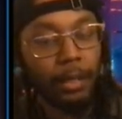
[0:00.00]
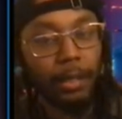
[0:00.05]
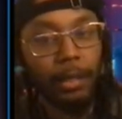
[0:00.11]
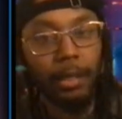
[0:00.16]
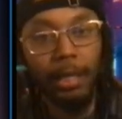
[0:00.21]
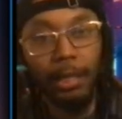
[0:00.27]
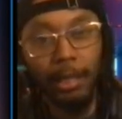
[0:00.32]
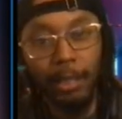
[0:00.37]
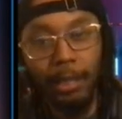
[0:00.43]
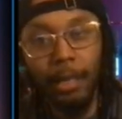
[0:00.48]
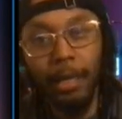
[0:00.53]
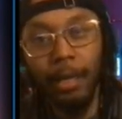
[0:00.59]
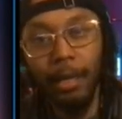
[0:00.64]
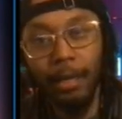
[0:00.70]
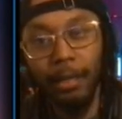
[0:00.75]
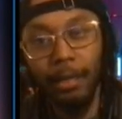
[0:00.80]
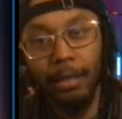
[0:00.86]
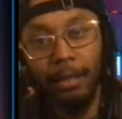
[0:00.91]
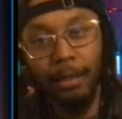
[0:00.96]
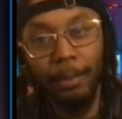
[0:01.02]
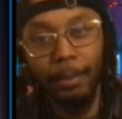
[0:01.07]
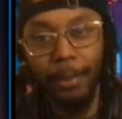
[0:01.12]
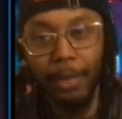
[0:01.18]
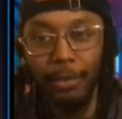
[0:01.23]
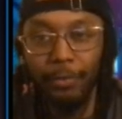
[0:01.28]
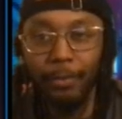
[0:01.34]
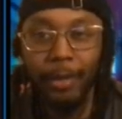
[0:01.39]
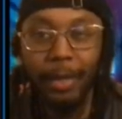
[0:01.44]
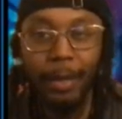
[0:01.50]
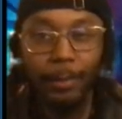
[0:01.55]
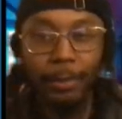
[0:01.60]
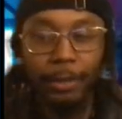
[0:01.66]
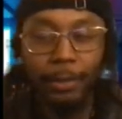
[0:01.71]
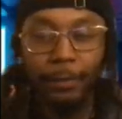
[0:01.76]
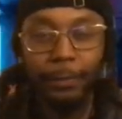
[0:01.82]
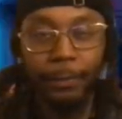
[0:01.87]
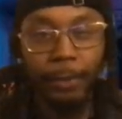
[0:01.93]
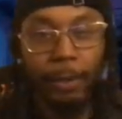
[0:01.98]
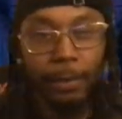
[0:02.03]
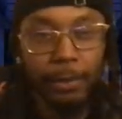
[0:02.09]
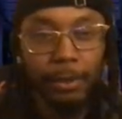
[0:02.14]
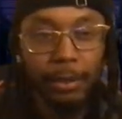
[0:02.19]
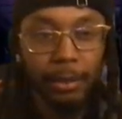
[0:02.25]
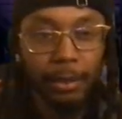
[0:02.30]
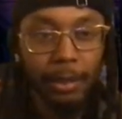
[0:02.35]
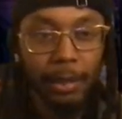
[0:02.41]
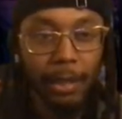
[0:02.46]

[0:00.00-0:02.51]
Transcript: Lady Luck, your best round was your first,